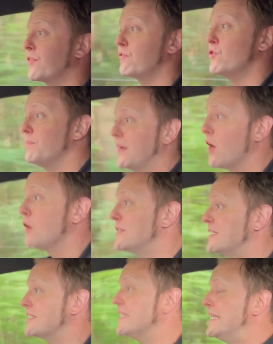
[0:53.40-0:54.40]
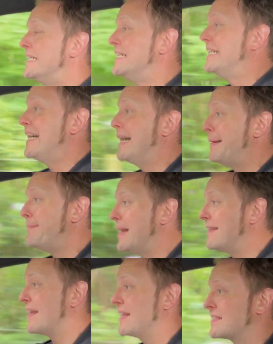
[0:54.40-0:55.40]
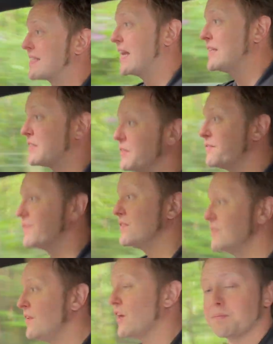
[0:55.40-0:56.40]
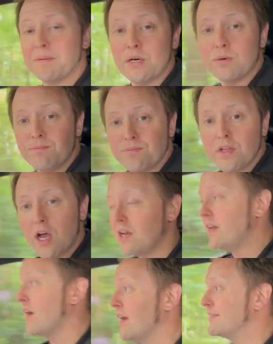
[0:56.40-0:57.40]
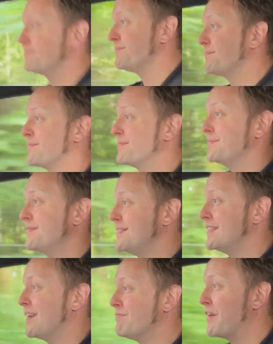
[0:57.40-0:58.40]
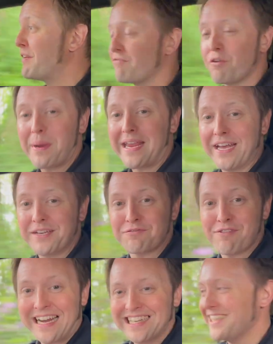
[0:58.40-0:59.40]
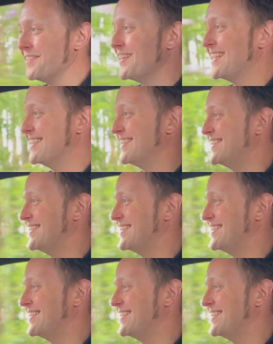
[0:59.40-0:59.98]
through my notes, um, and then it's a case of nice meal, early night, and ready for a weekend of Rally T V.